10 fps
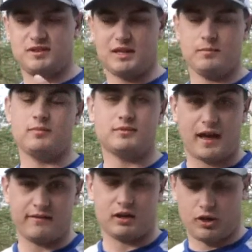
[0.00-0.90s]
deep
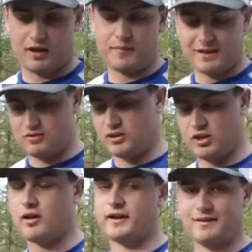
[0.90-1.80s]
diving crankbaits on
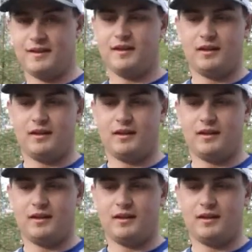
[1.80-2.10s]
here, like